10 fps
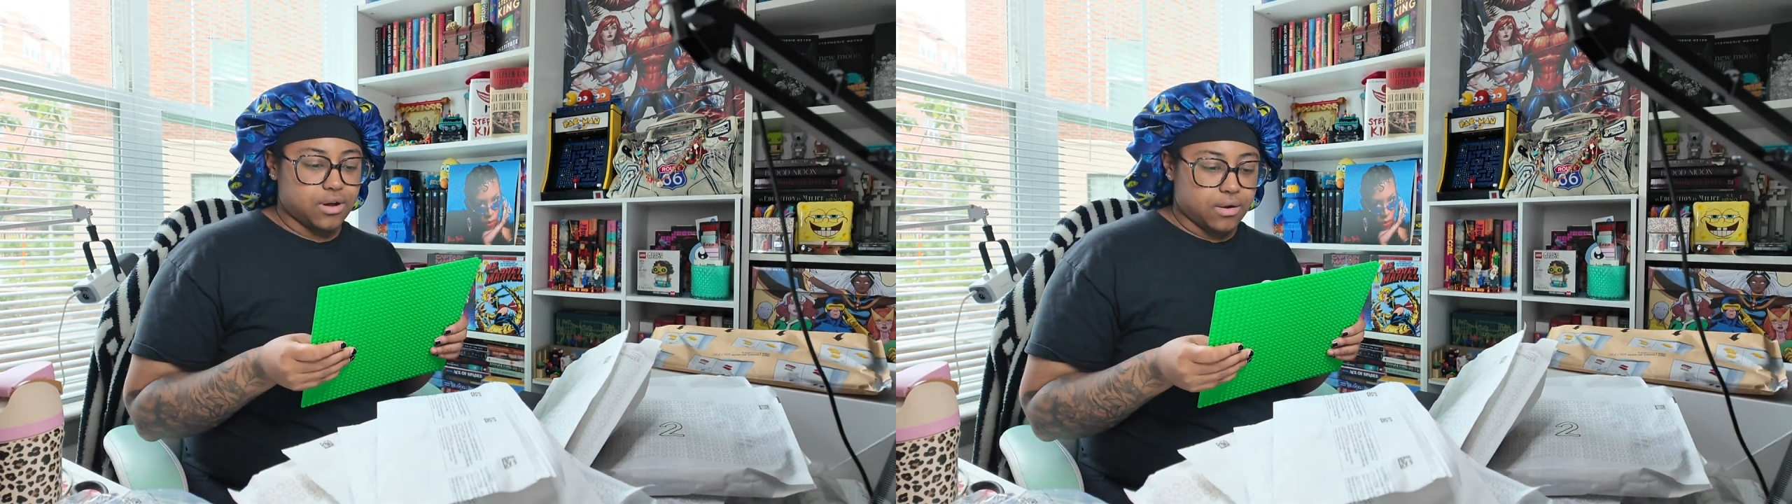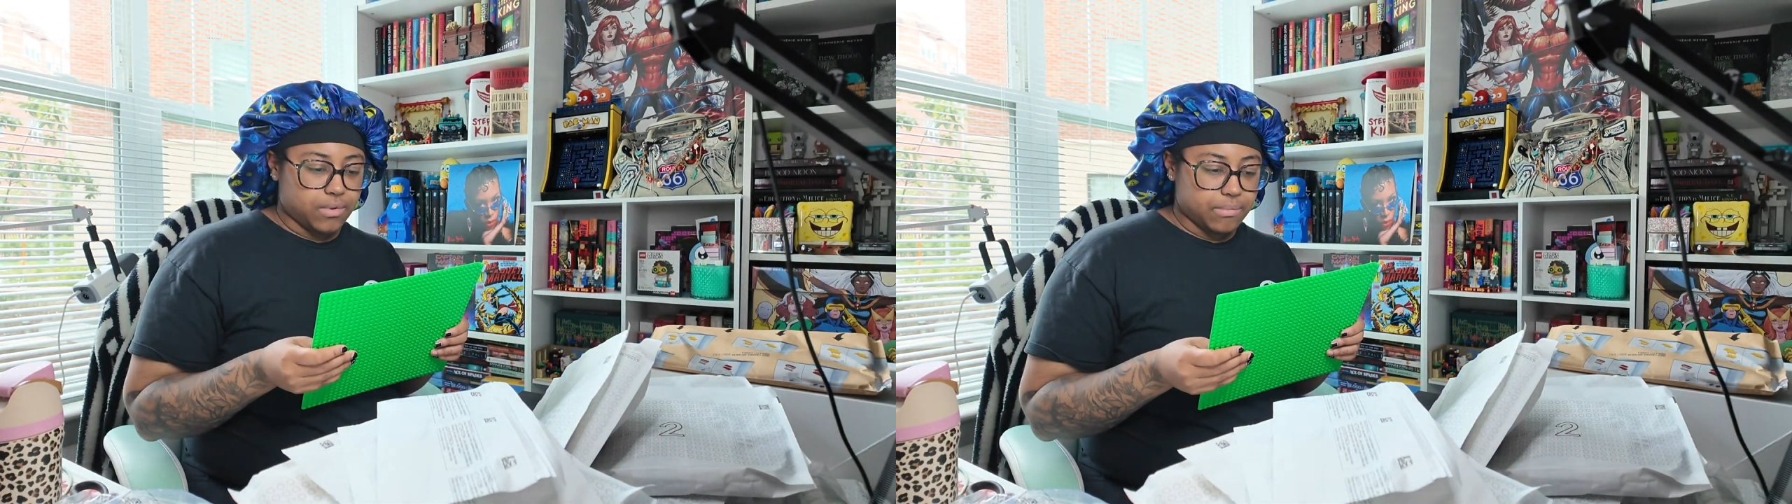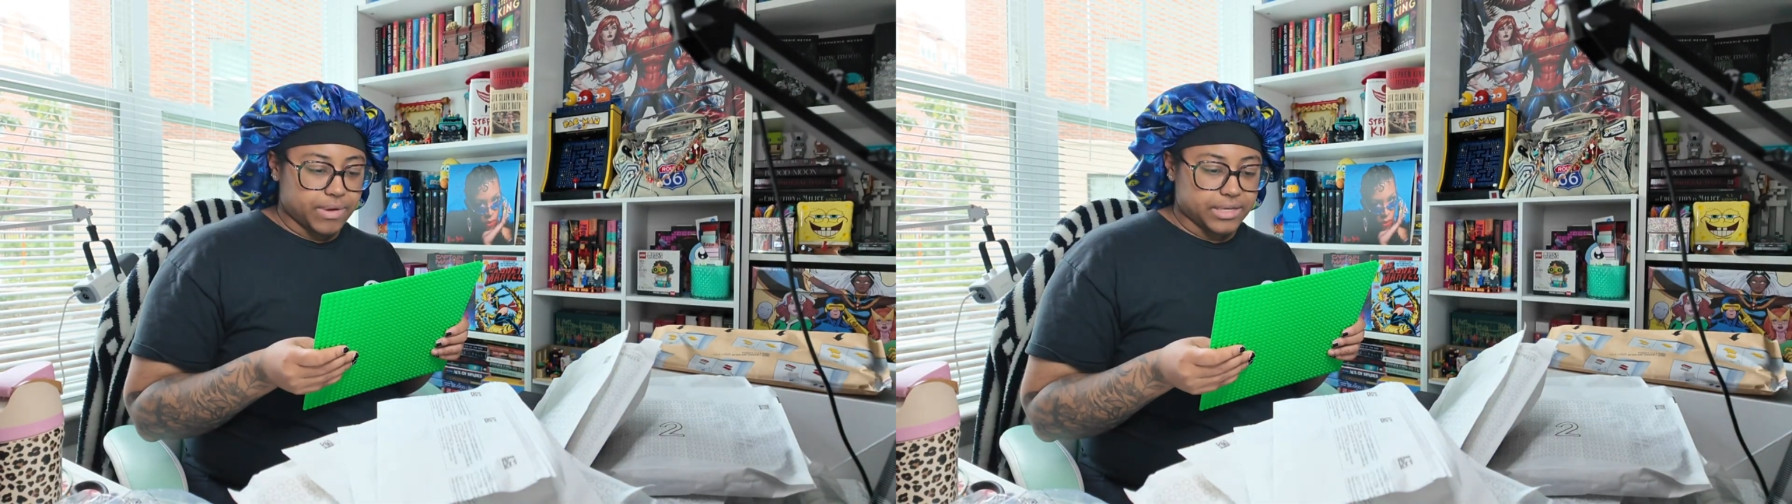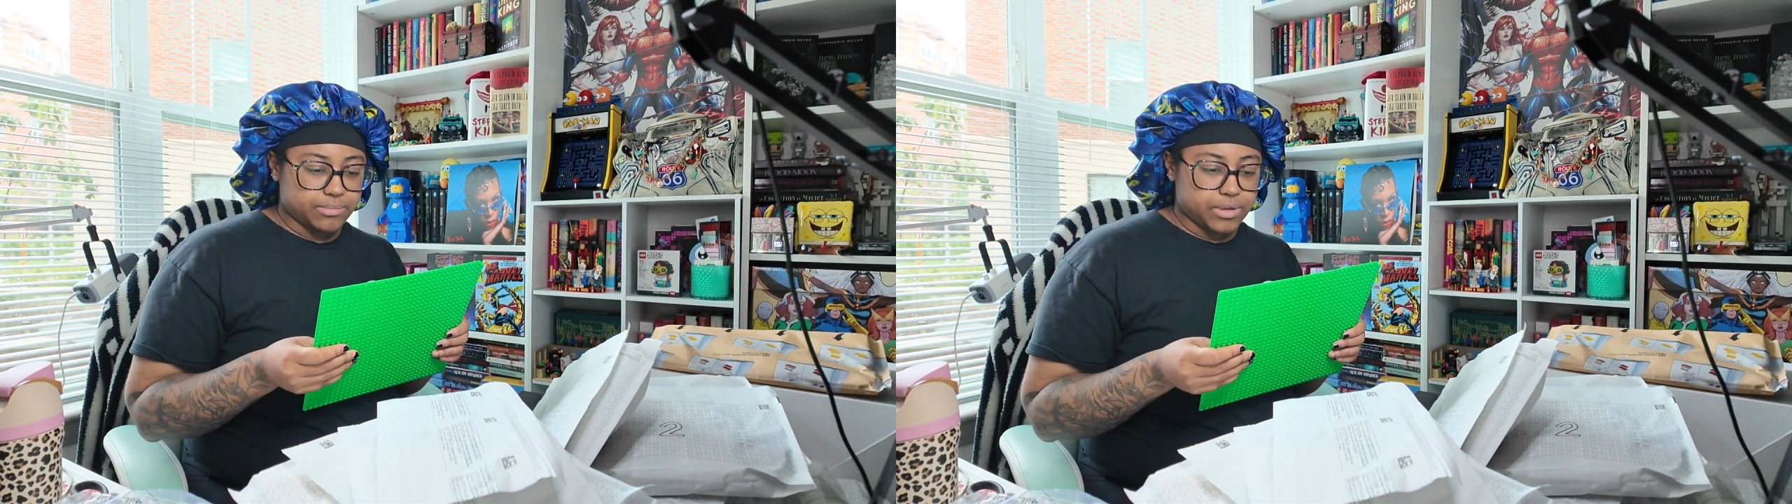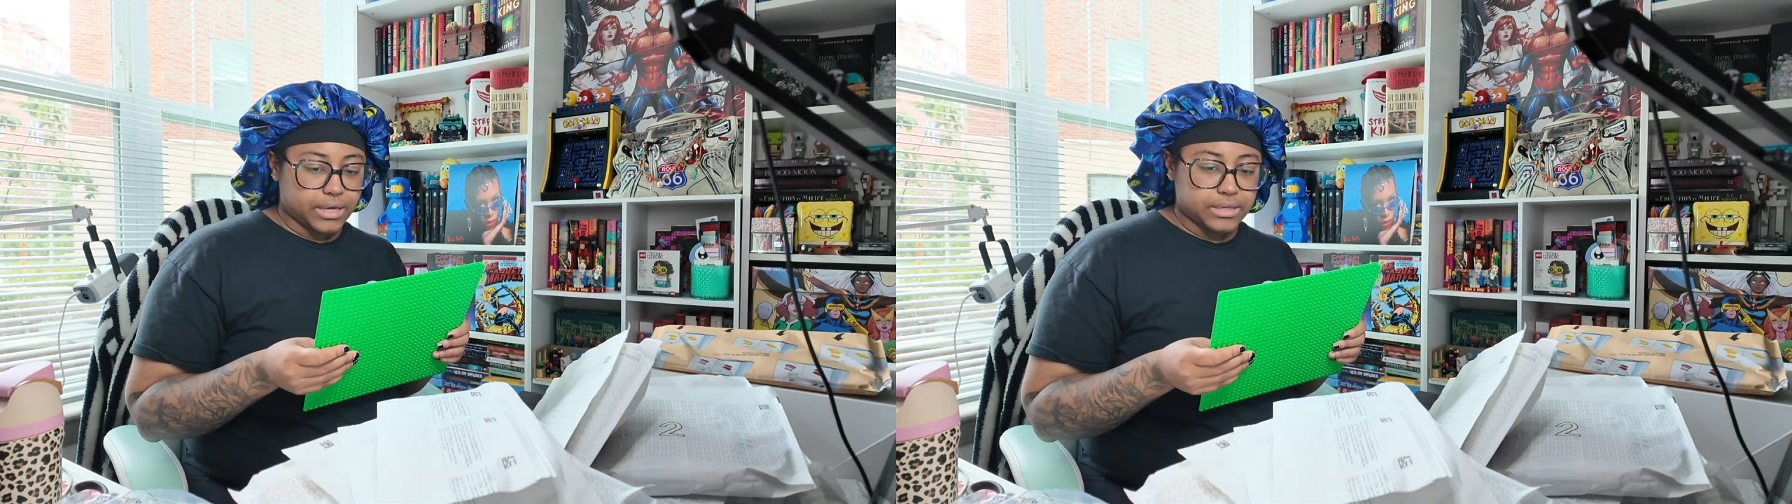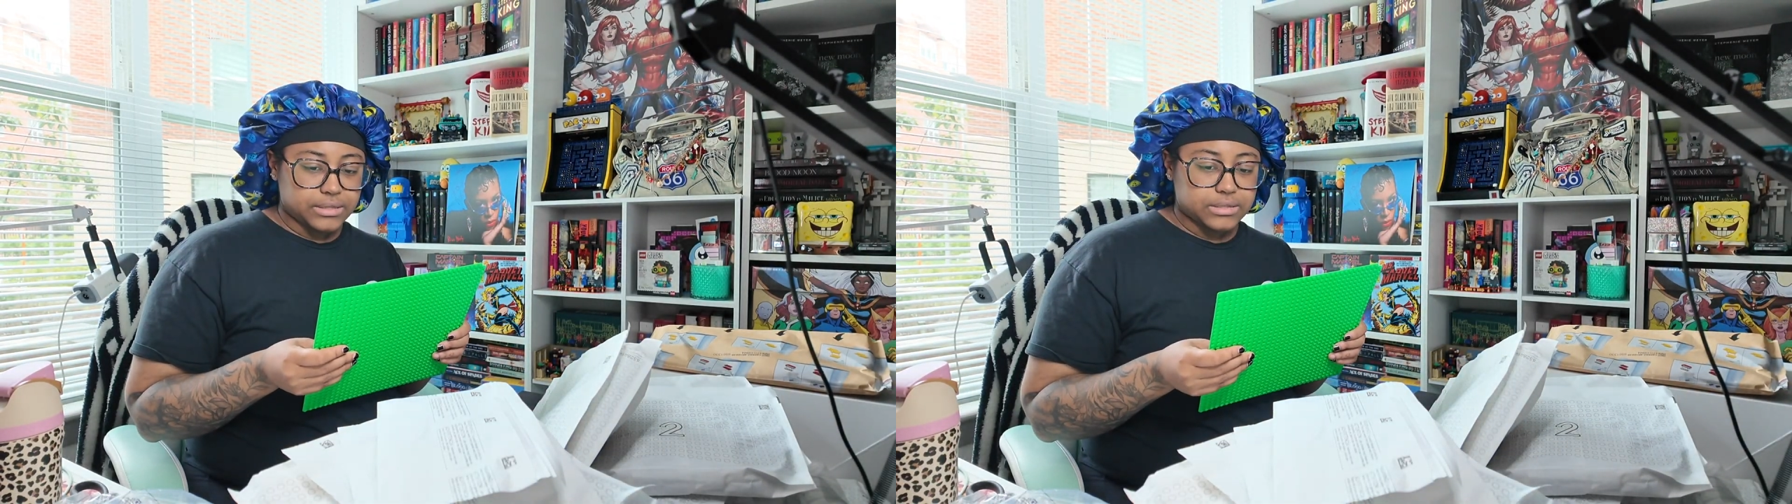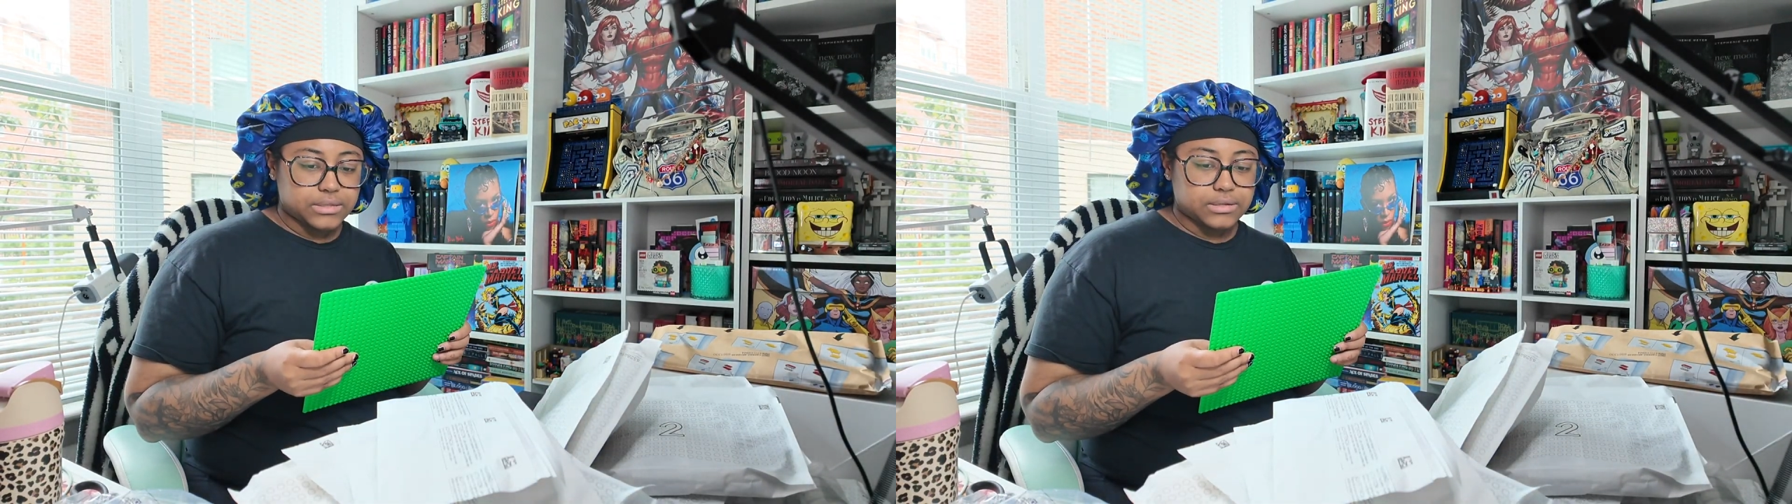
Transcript: called what? Base plates?